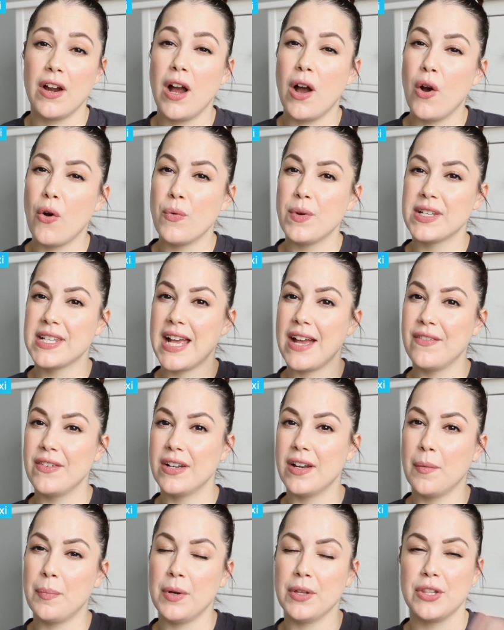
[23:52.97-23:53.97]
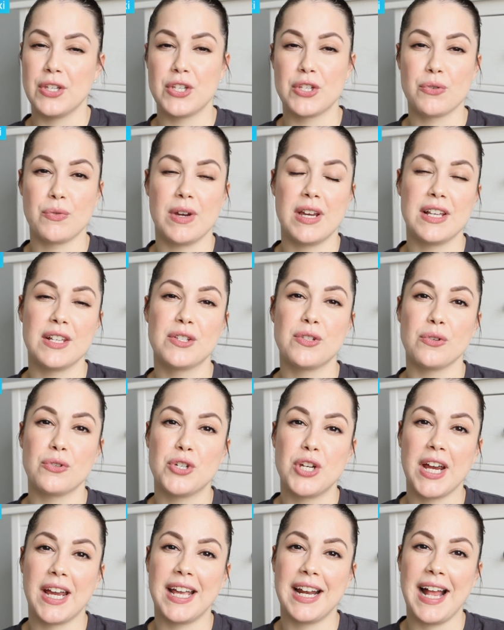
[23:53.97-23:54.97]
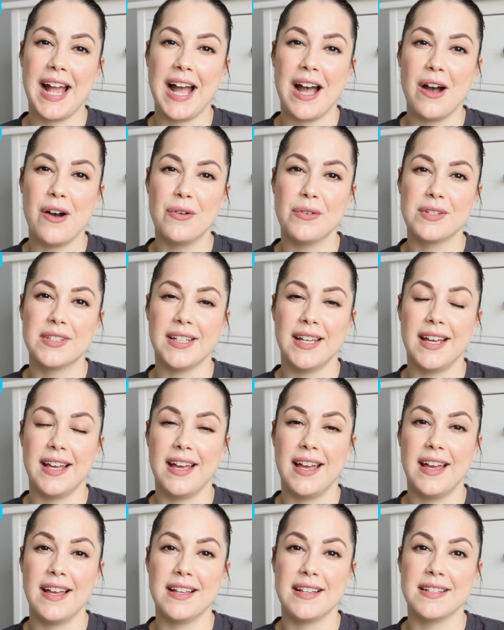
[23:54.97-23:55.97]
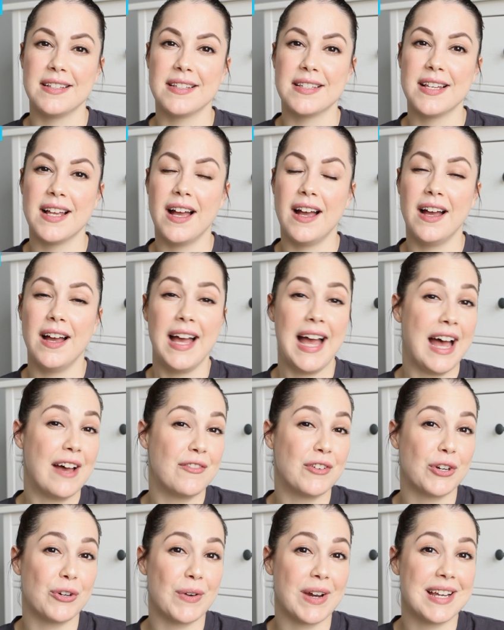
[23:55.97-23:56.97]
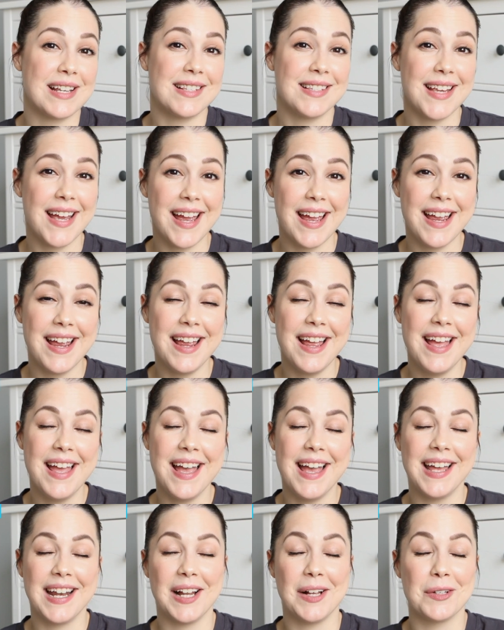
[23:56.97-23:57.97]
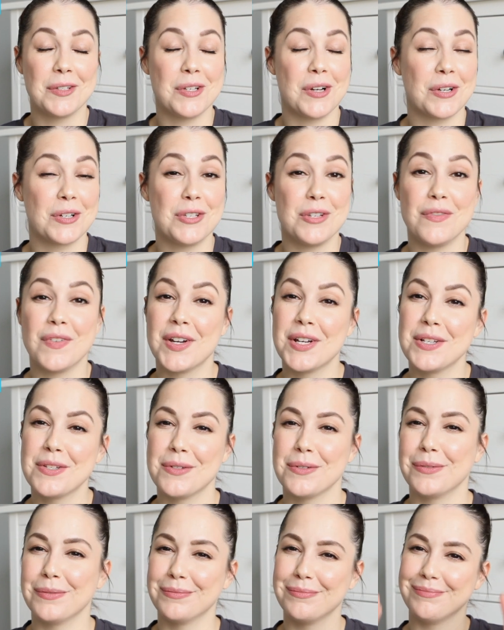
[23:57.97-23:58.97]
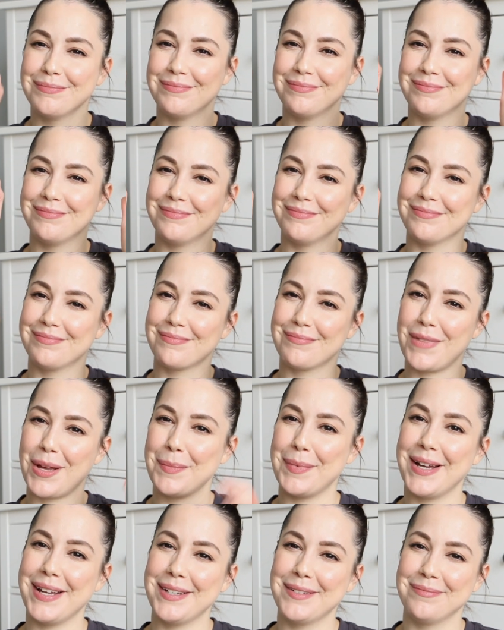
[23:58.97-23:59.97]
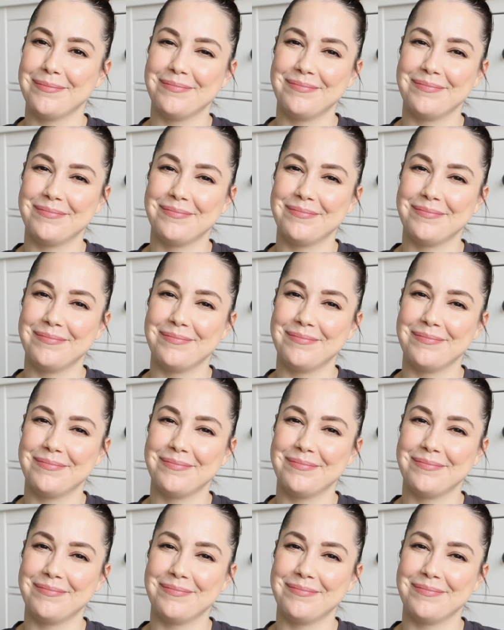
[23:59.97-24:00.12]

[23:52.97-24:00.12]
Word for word: I always have it up on the screen, so check it out, and have a great day, and I'll talk to you very soon. Bye-bye.